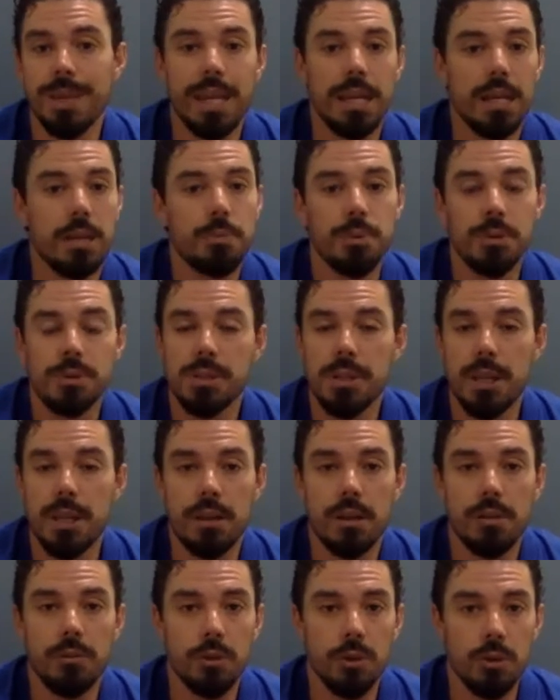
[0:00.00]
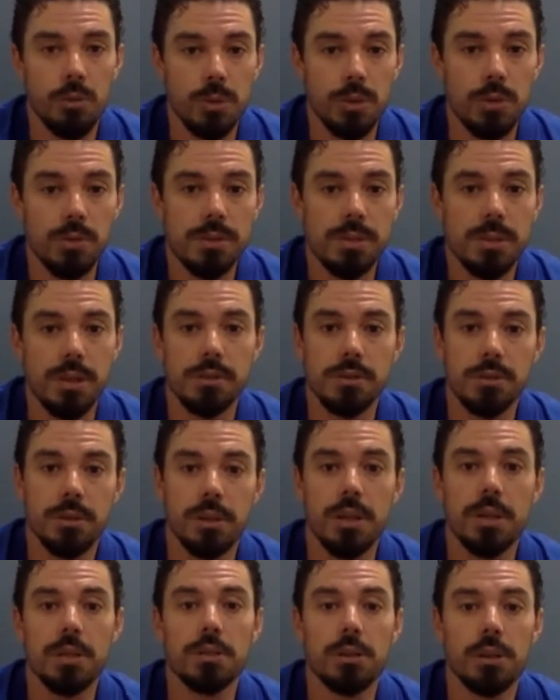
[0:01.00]
80% of your immune cells are
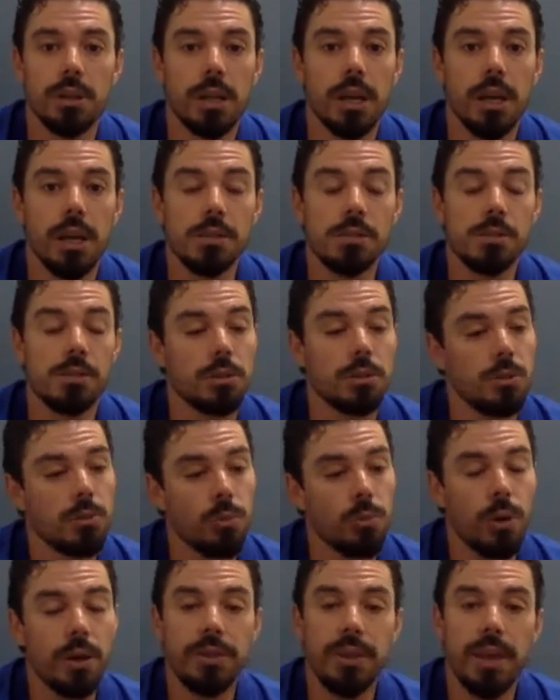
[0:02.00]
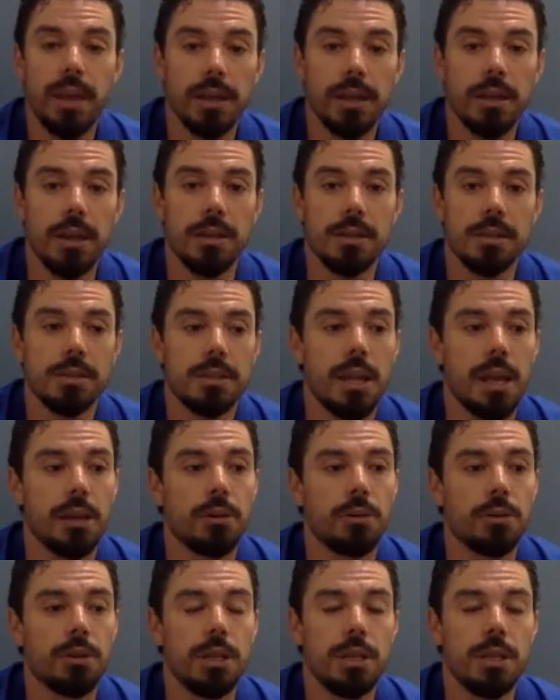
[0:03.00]
in your gut. So you want that gut
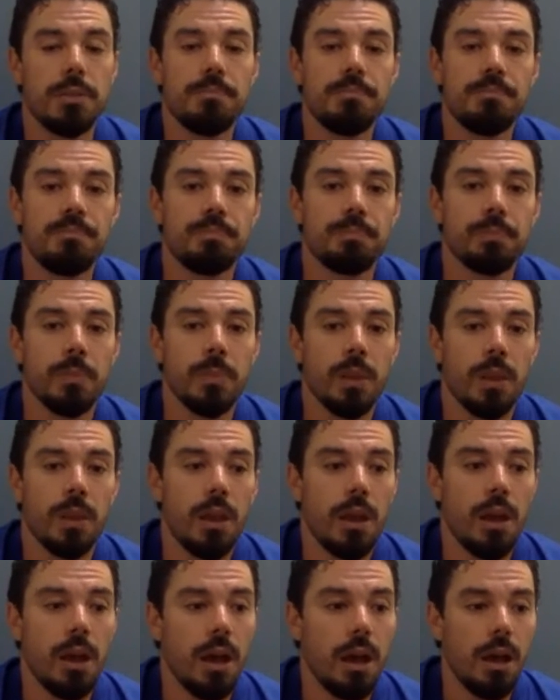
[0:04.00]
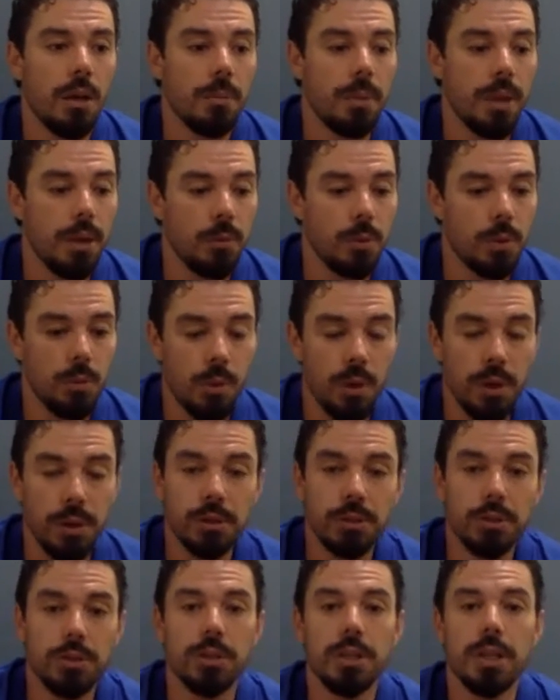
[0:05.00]
integrity, and we want
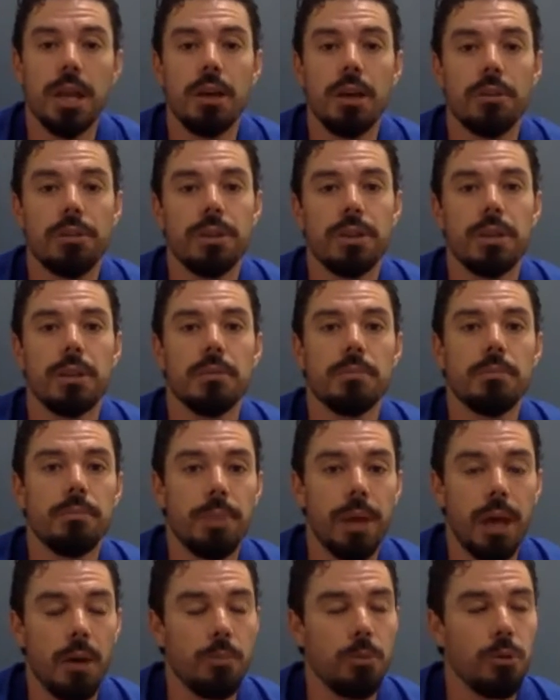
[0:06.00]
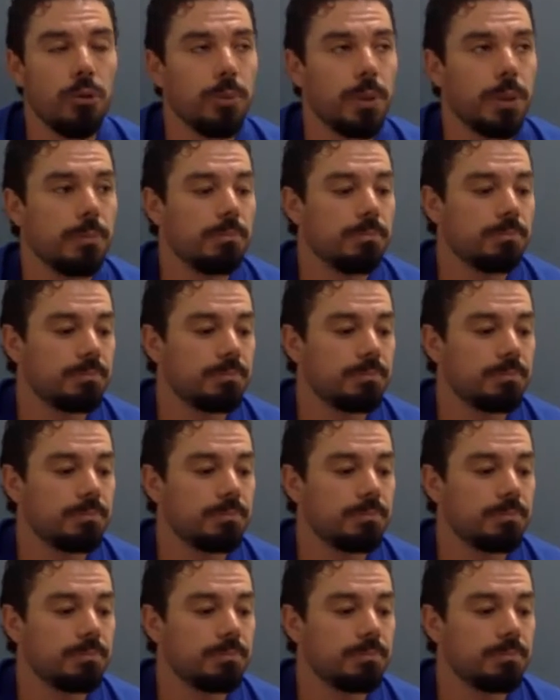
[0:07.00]
good, healthy bowel movement.